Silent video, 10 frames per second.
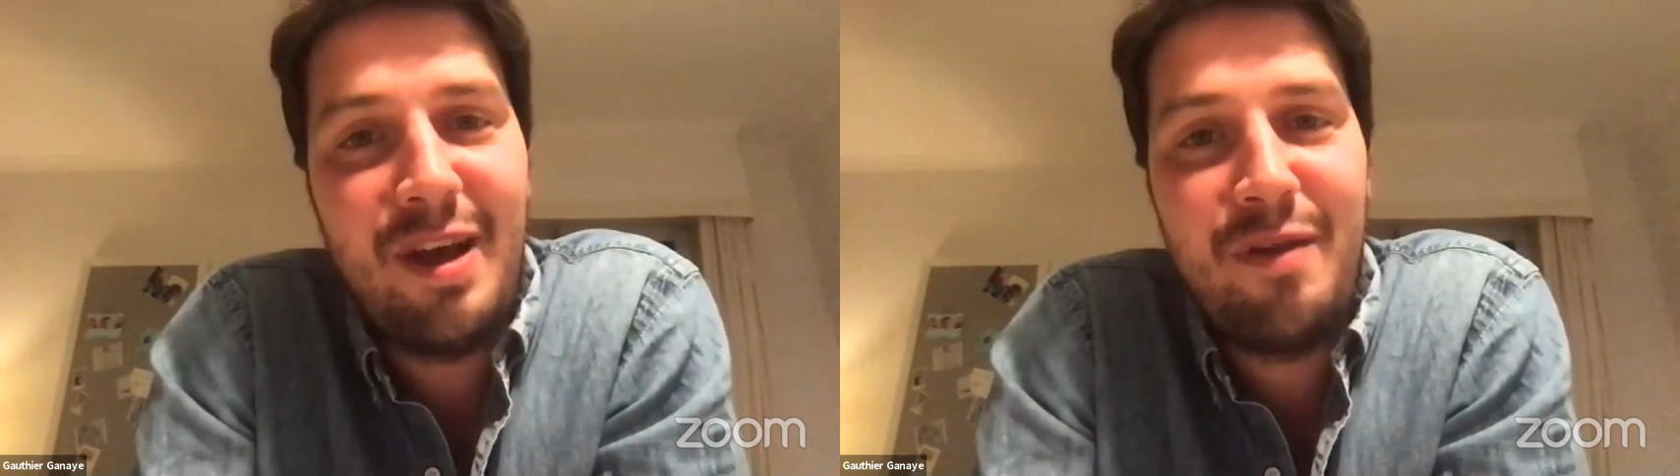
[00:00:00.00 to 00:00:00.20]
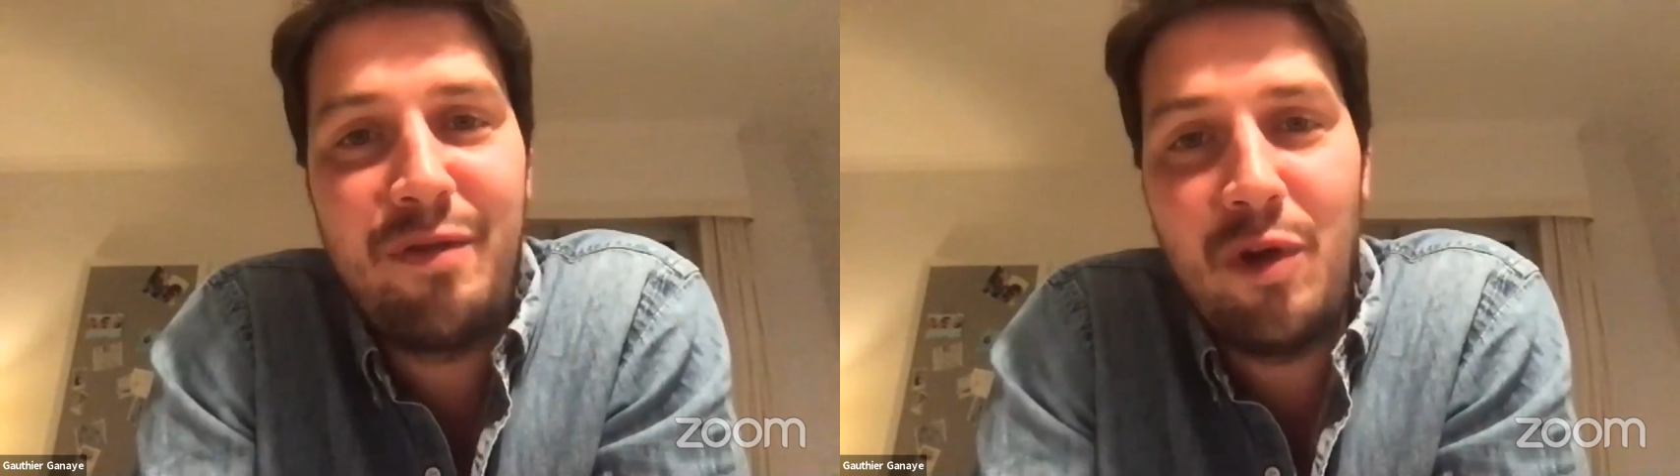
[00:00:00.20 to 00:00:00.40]

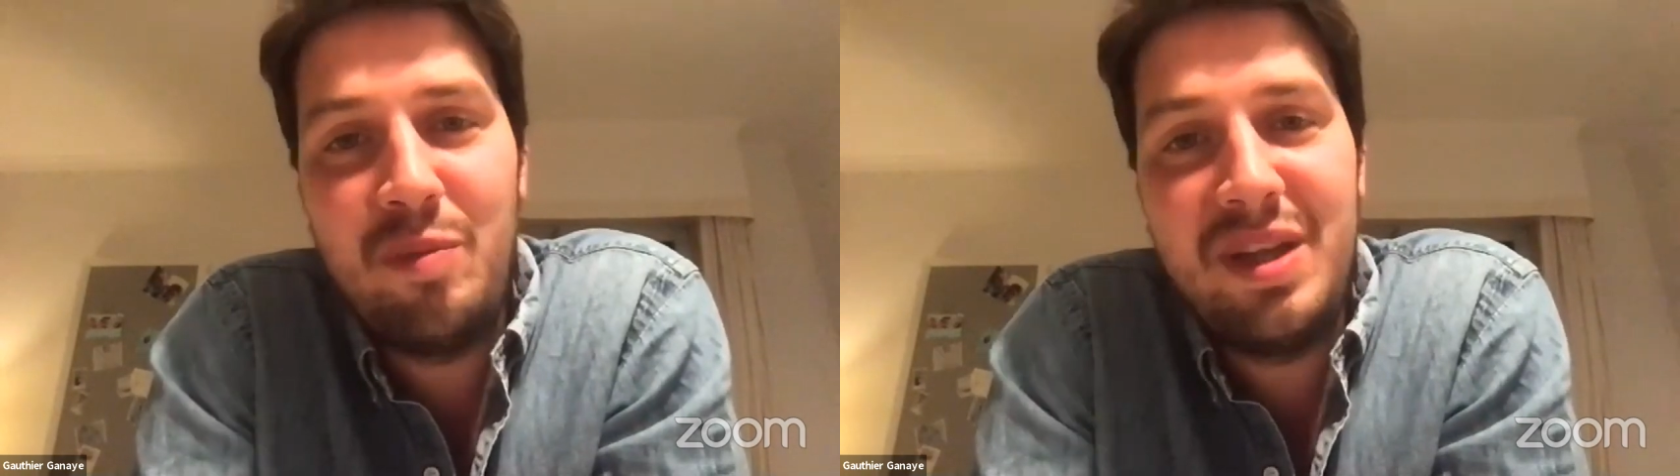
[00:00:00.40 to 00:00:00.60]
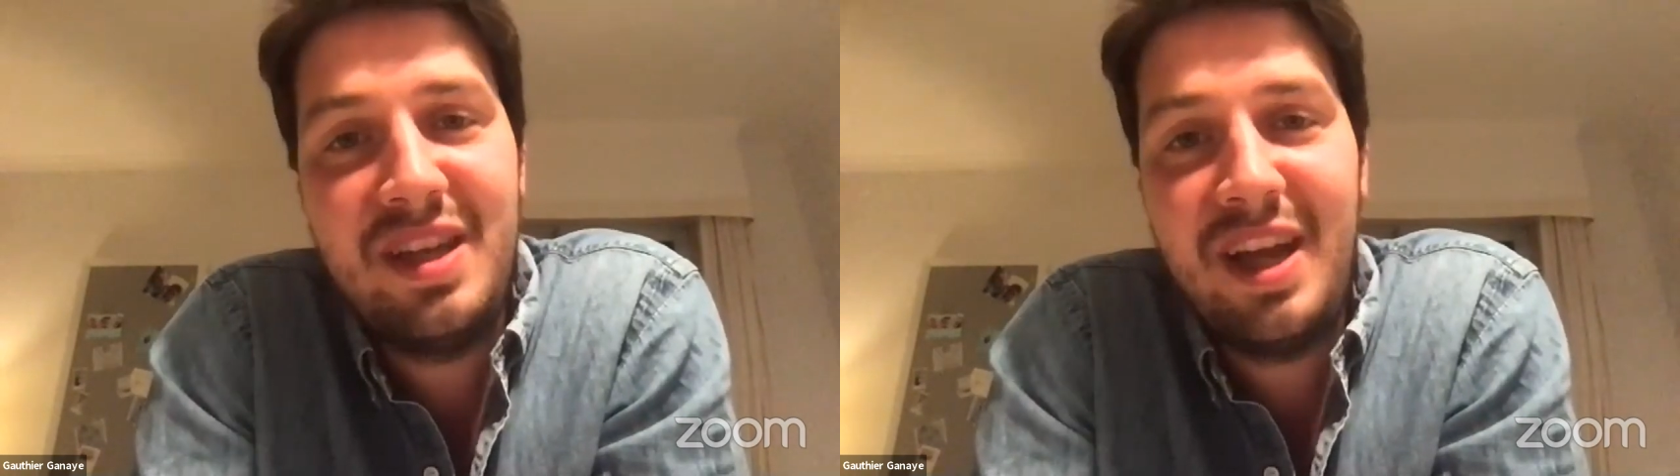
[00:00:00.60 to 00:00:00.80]
for a
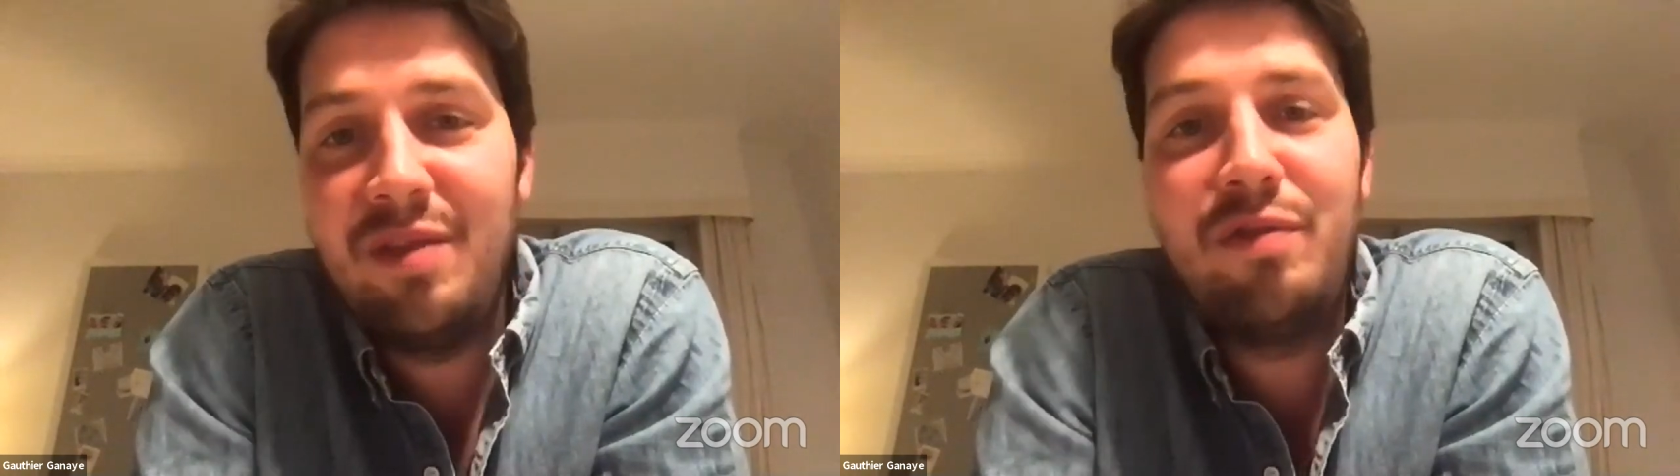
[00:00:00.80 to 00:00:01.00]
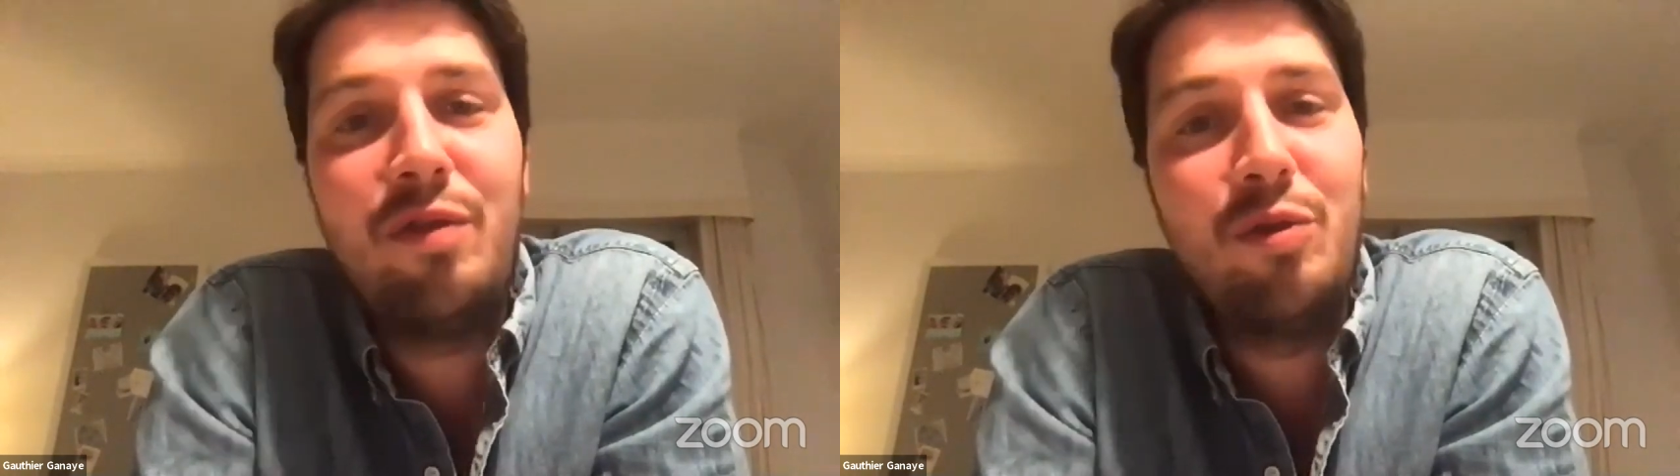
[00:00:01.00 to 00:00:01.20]
meeting
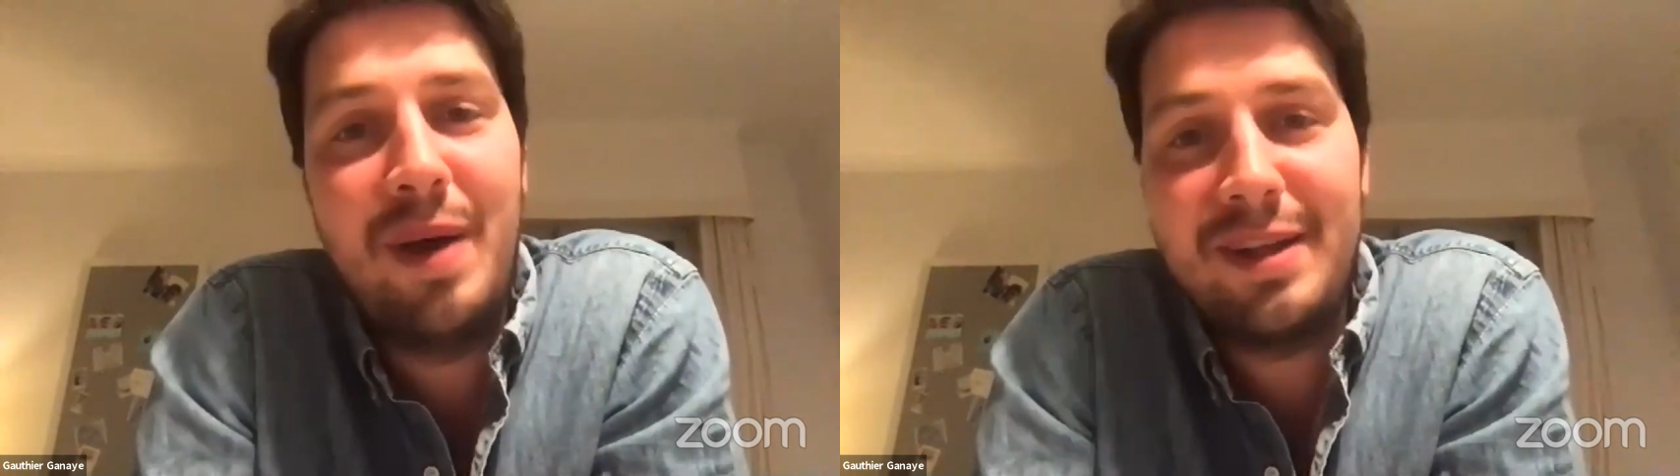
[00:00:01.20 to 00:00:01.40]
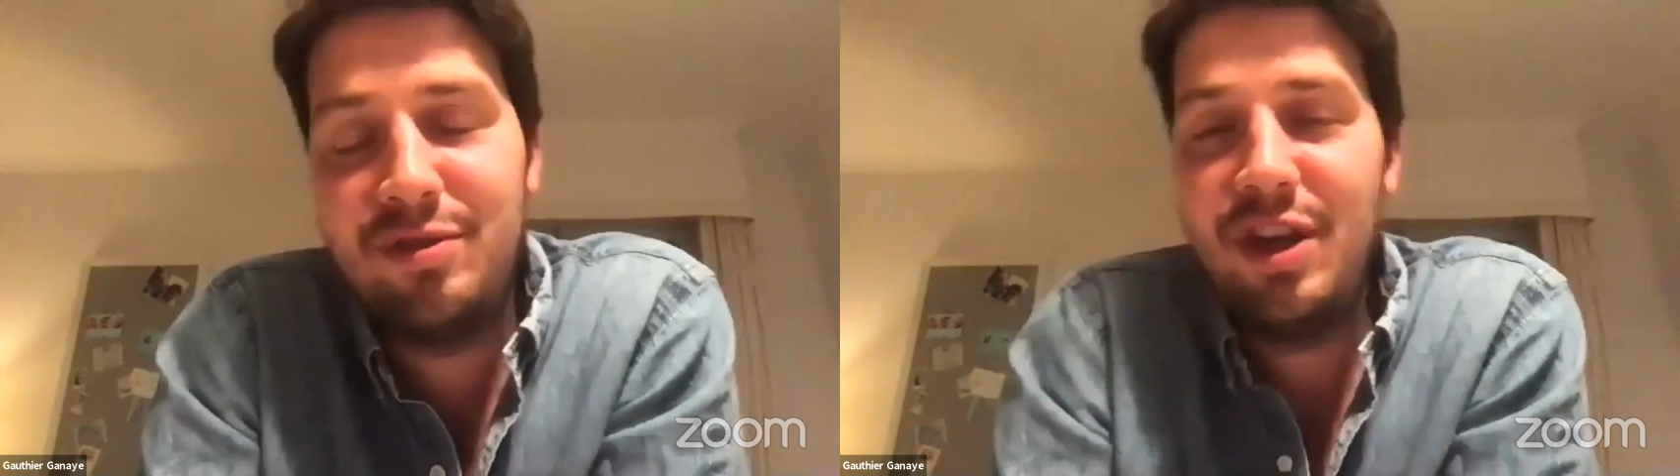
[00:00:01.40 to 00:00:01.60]
and flew
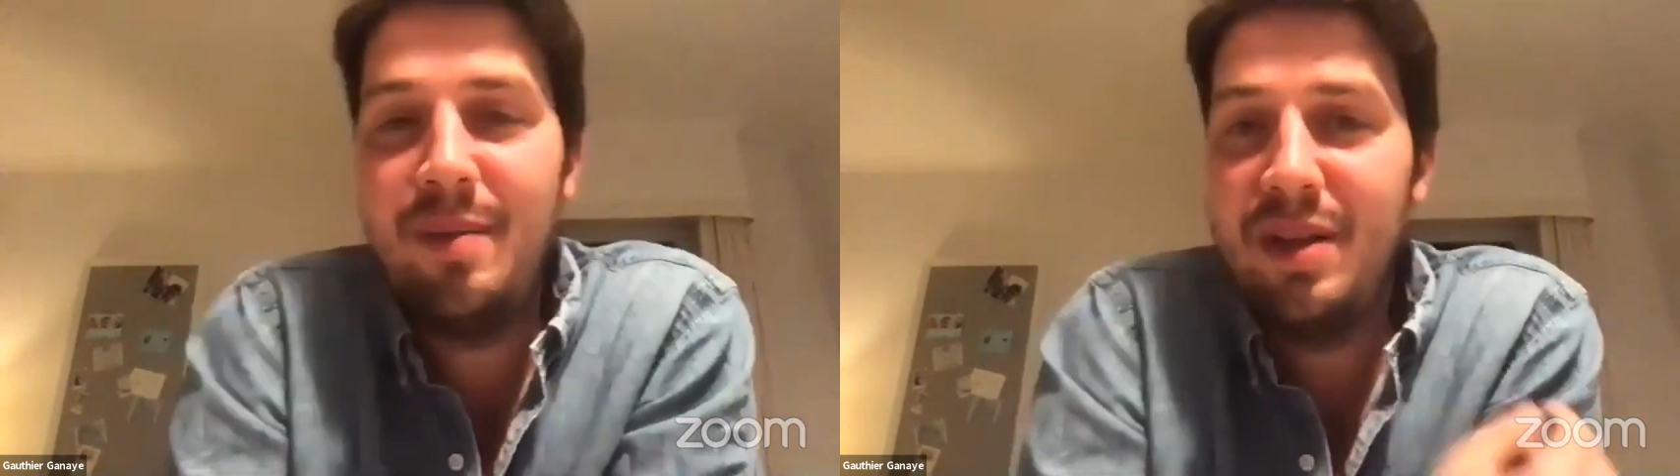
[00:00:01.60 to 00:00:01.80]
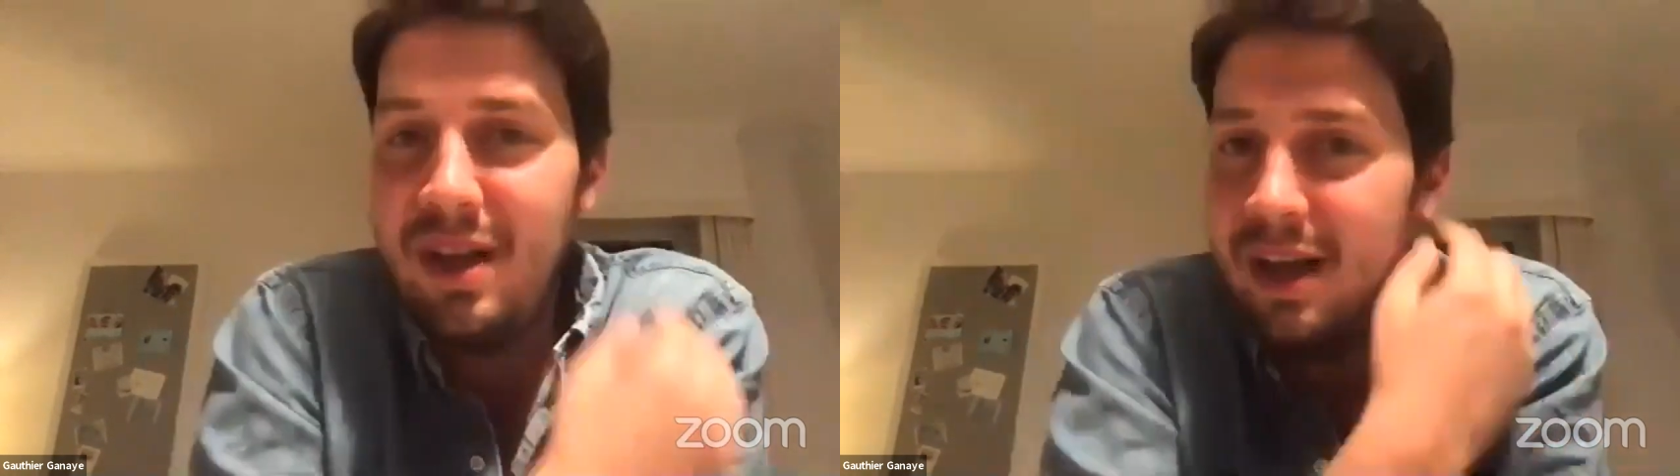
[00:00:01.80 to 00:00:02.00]
back to
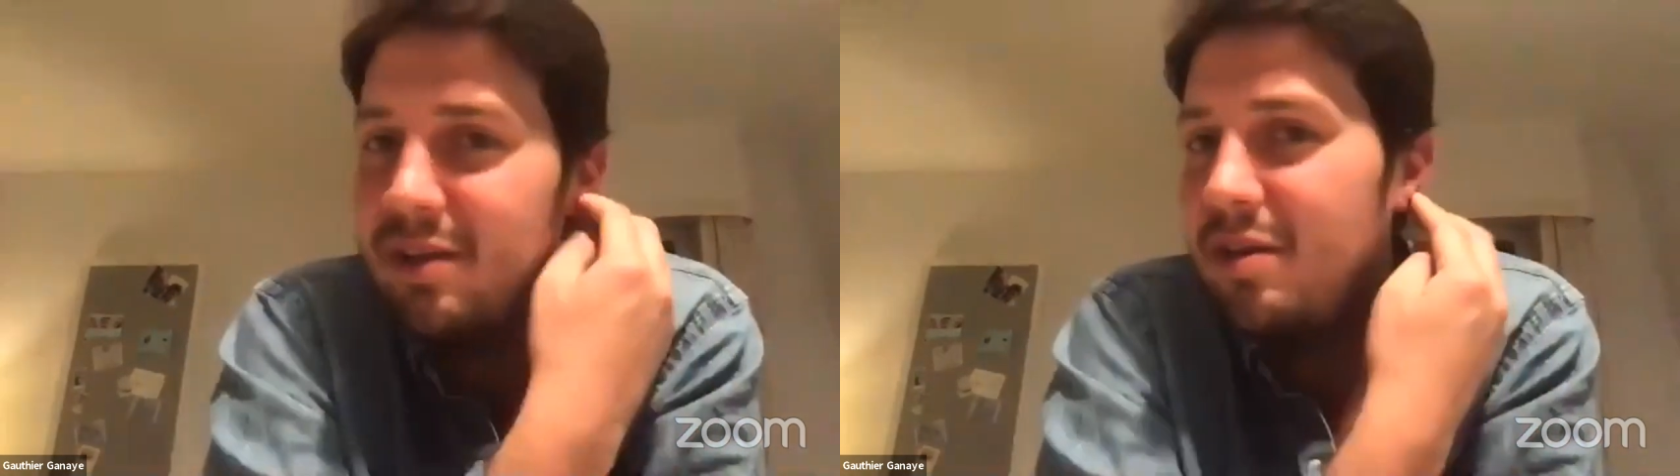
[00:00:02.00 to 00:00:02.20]
Germany like